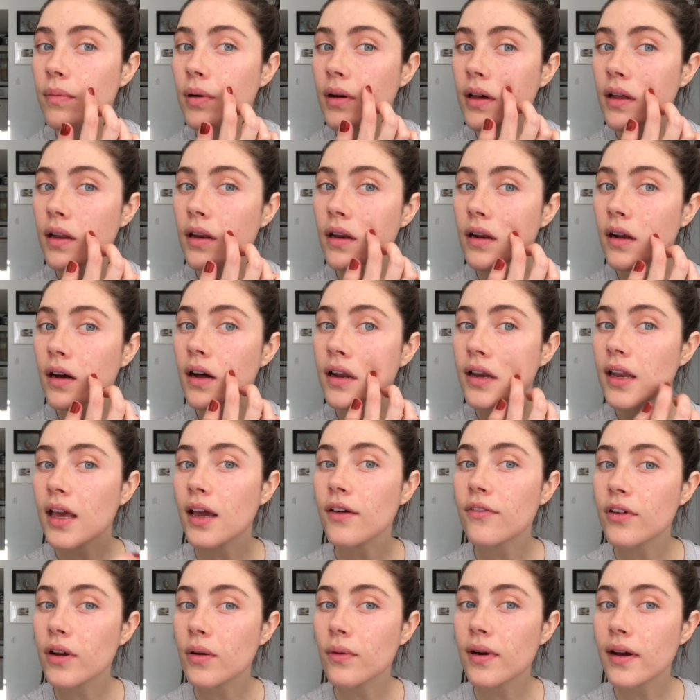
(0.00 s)
put it on
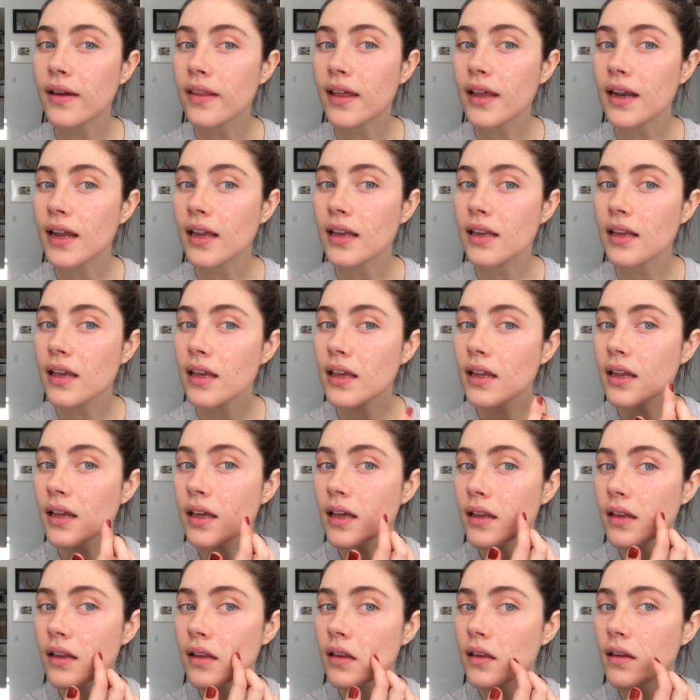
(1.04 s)
everywhere that I need
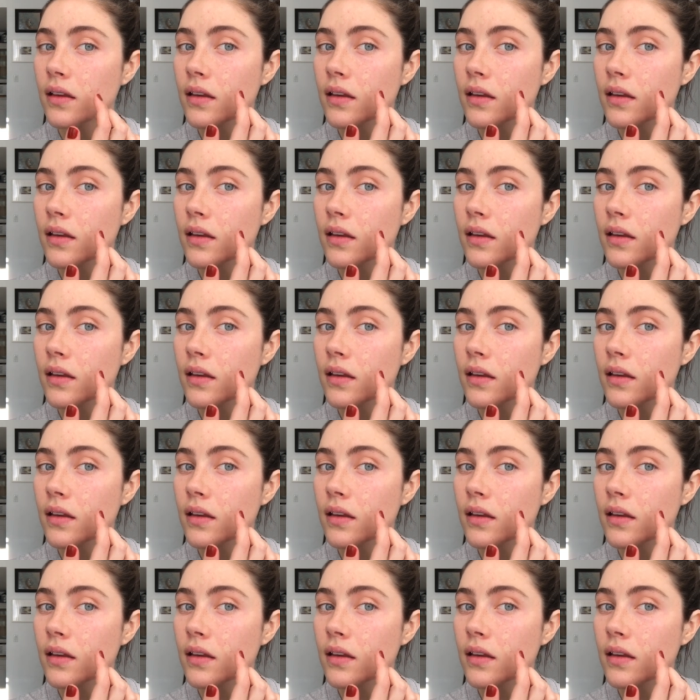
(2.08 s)
it.